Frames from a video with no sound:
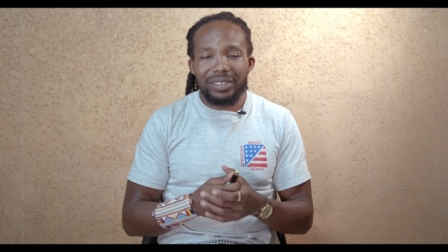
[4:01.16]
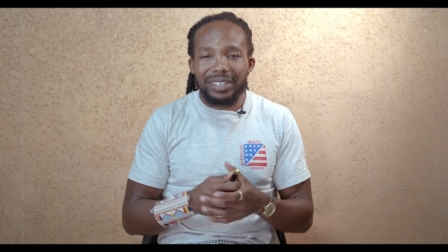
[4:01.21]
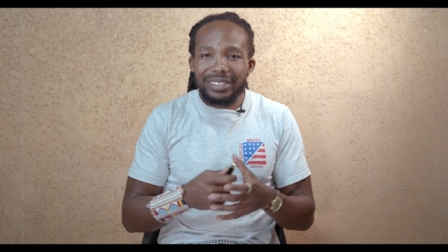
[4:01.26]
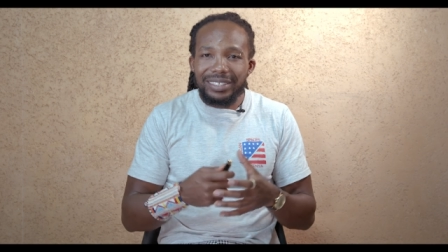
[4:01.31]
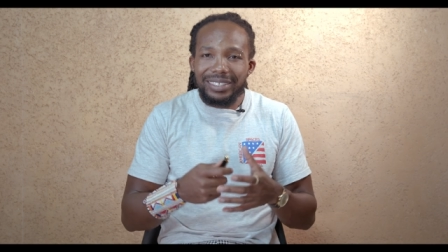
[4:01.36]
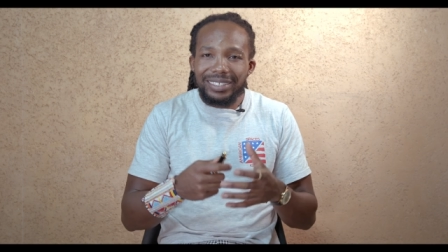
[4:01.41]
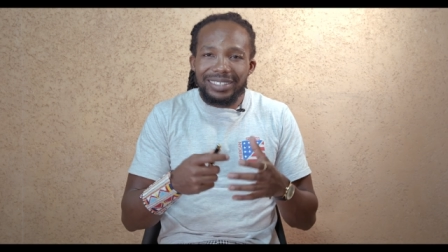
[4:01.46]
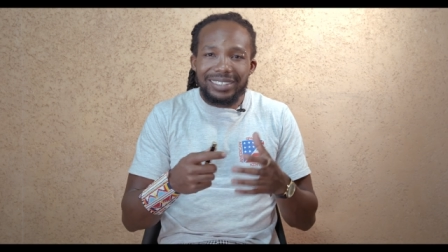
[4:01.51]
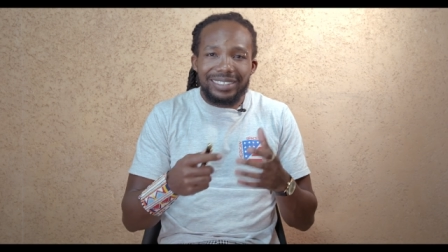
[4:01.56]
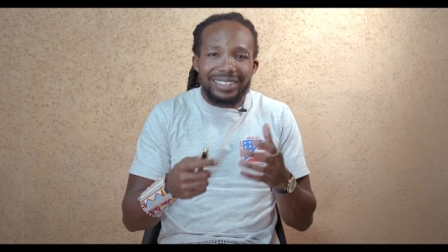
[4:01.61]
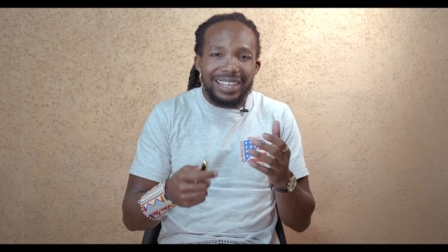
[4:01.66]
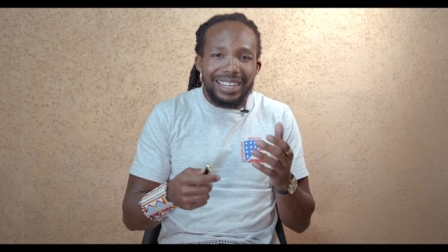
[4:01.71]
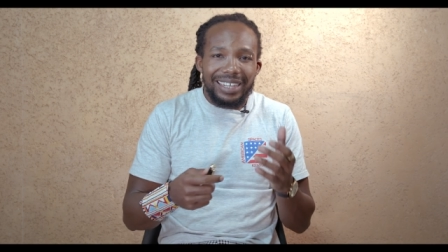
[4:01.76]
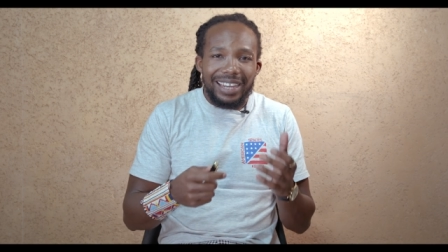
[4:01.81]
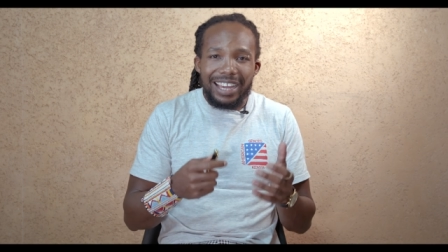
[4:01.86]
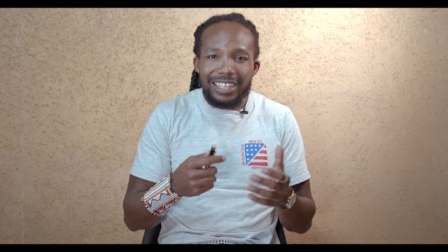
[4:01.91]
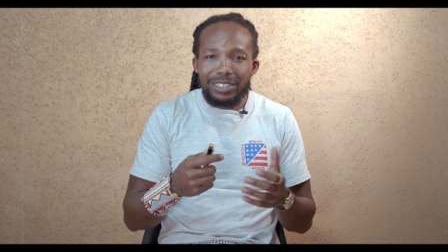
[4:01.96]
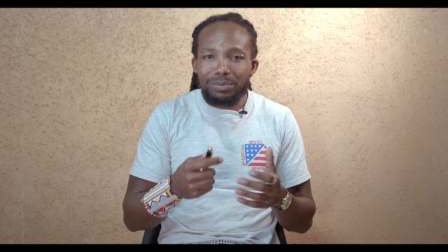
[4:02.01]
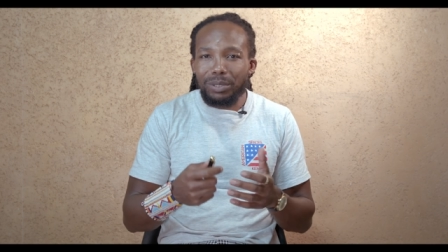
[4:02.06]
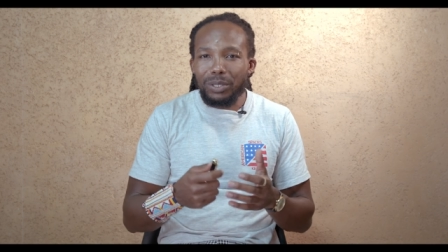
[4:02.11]
just that
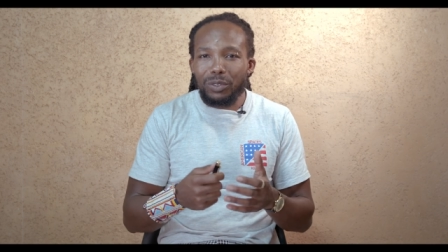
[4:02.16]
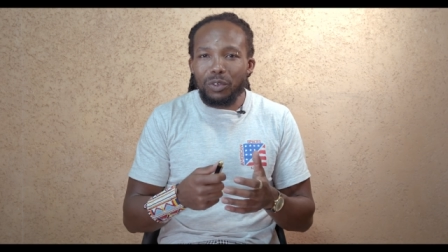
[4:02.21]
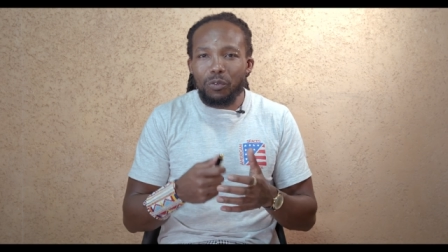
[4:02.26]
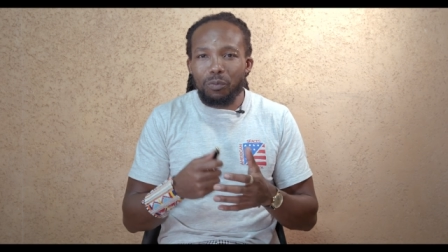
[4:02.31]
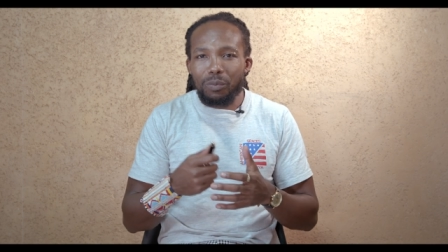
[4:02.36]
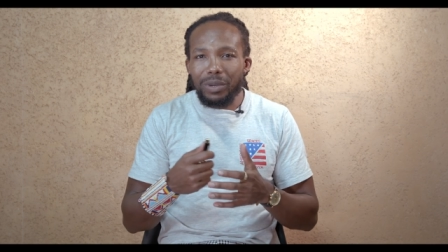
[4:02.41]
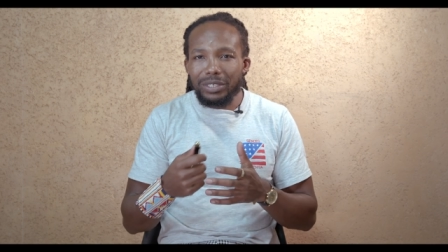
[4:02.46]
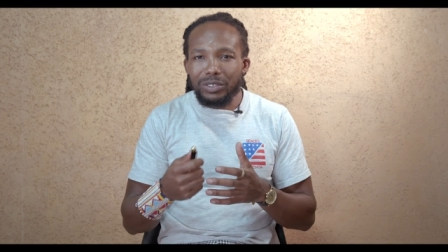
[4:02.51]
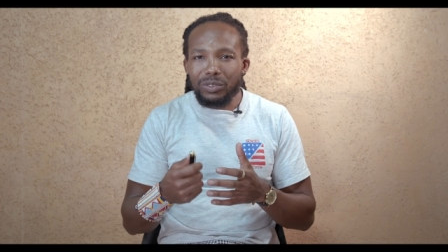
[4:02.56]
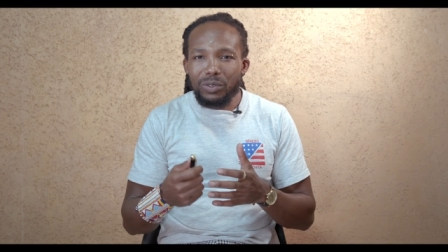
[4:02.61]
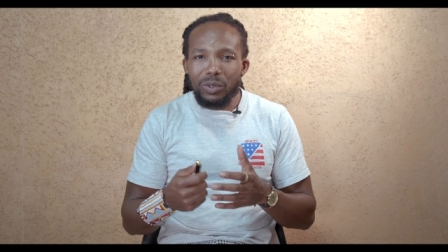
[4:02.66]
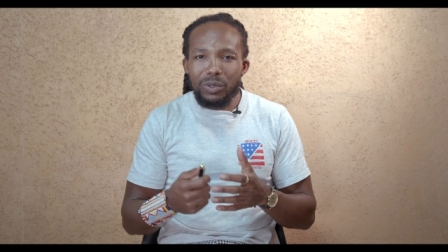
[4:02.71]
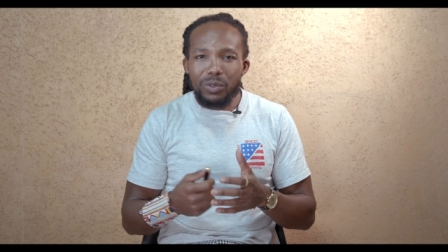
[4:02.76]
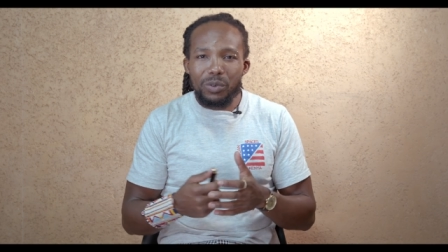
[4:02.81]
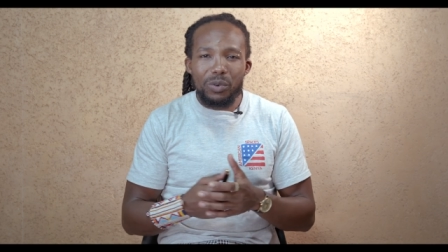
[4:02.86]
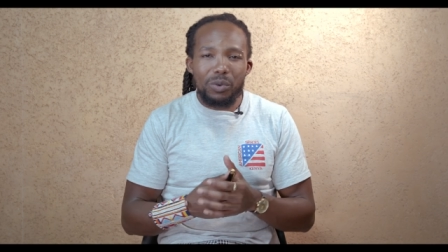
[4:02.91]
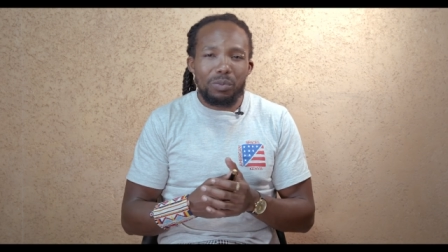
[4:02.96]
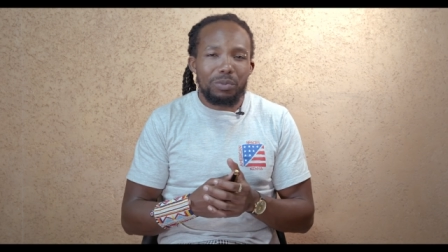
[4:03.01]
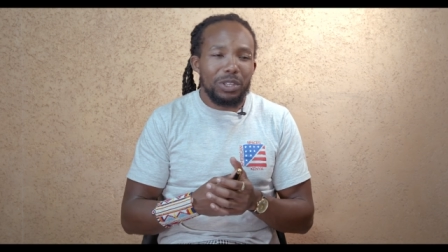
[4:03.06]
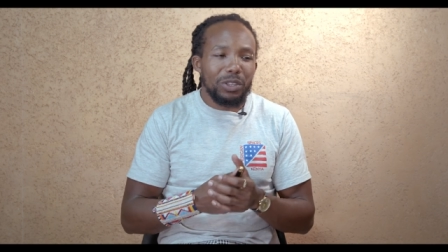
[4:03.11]
aspect of personal
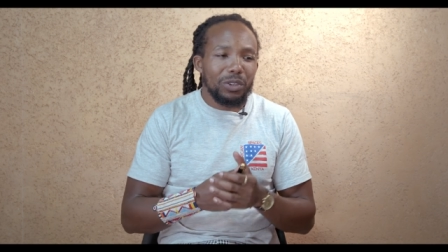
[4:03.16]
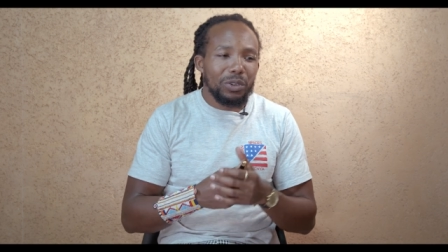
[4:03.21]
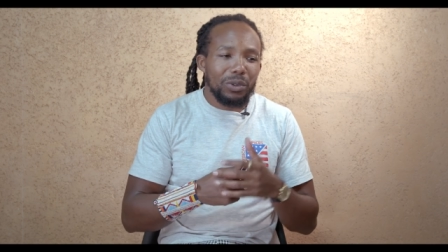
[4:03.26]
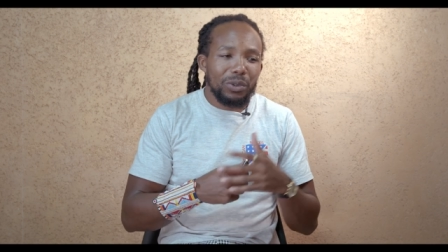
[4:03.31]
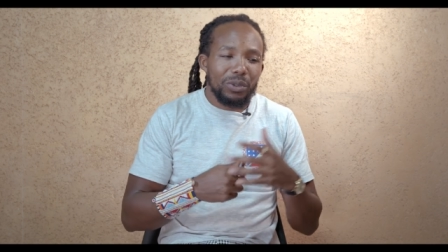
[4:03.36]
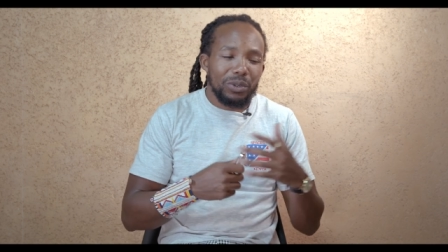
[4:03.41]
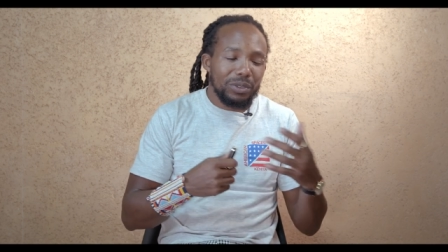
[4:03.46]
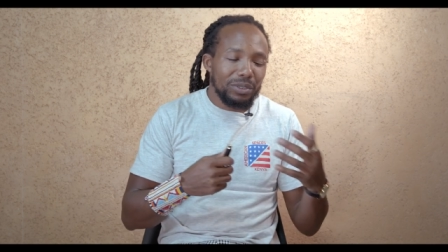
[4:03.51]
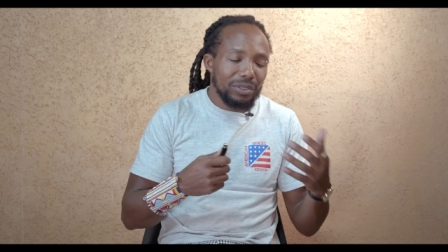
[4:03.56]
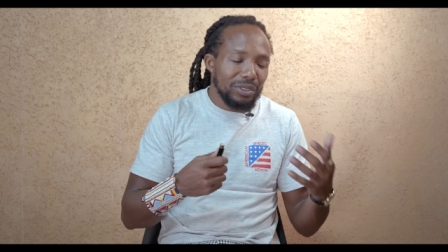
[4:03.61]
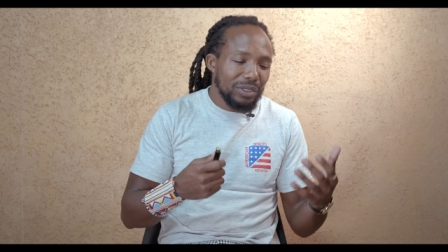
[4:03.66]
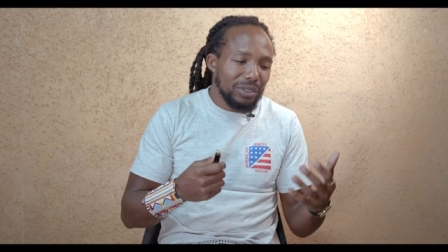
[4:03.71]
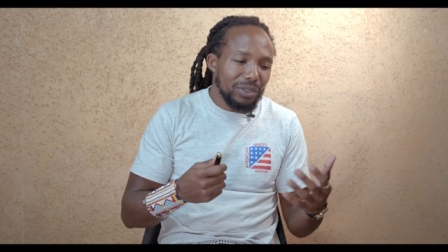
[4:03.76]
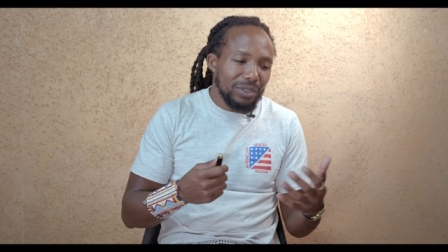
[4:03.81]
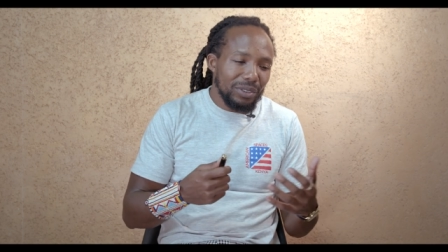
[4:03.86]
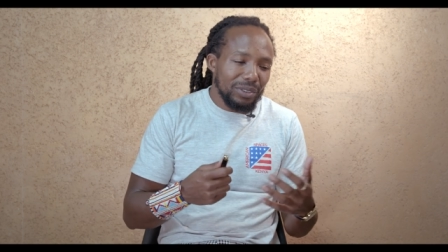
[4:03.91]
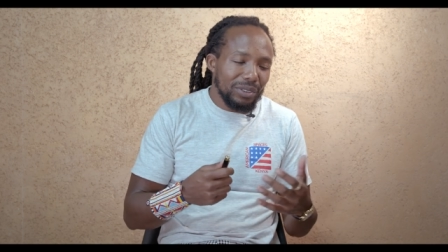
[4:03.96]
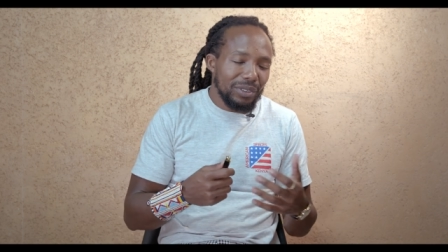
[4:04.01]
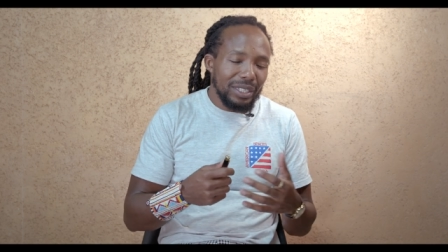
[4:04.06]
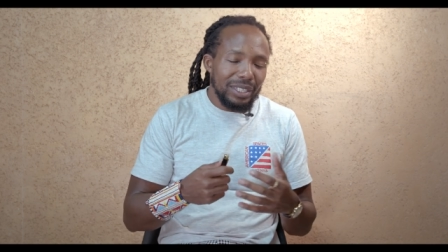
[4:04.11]
grooming, you're,
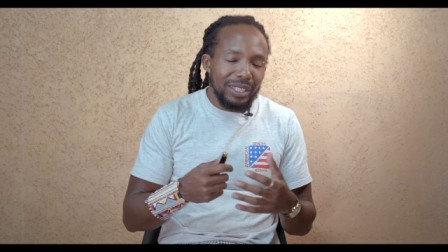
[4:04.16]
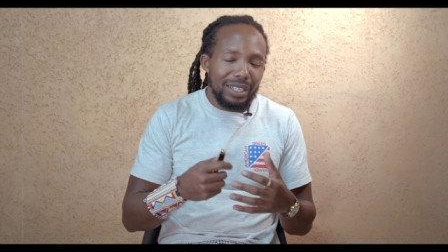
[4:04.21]
you're,